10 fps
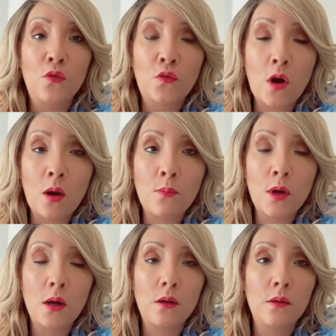from
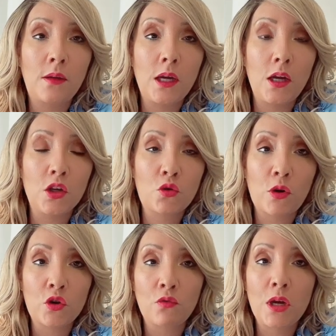the
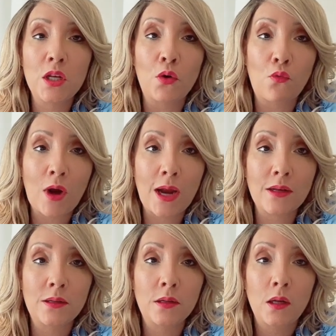Treasury
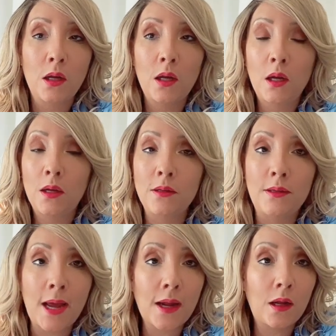
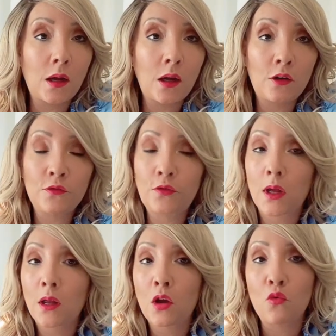Direct.gov
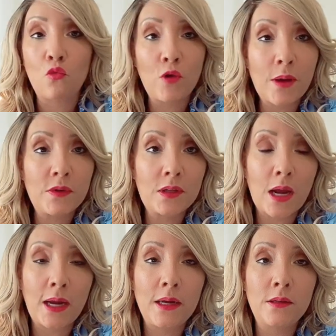
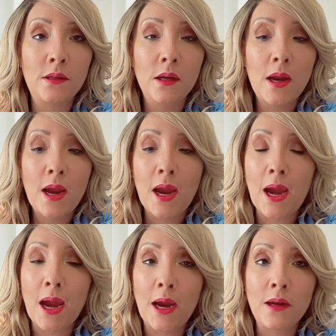website
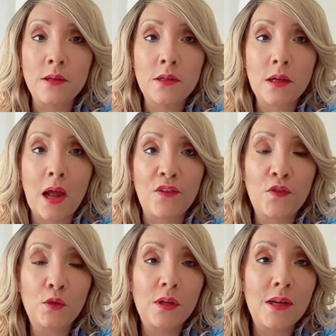and I
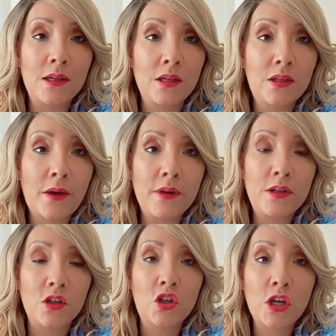felt it necessary
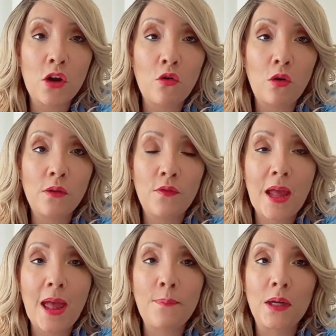to share all of
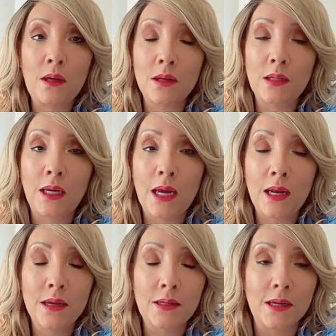that because,
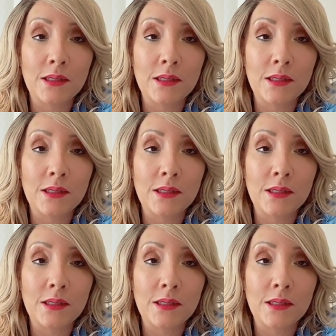again, as I